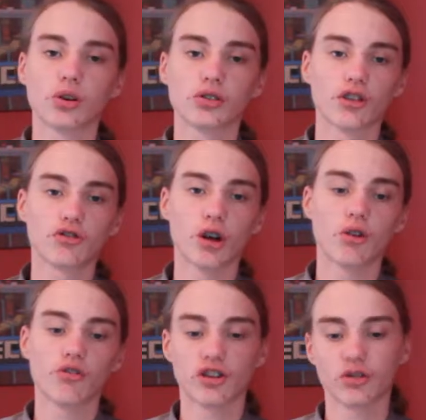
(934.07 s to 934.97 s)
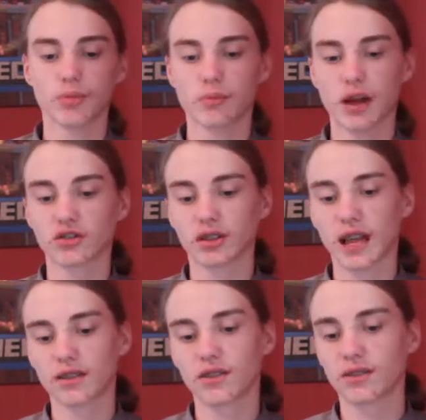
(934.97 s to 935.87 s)
Generation 4, the show
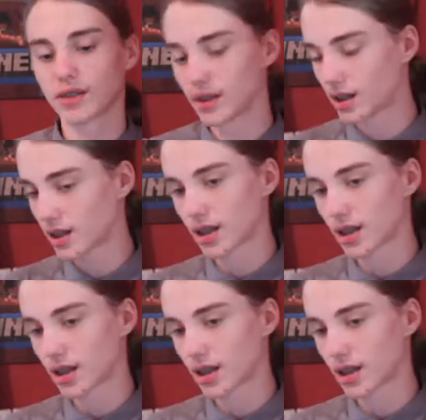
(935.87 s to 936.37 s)
Friendship is Magic.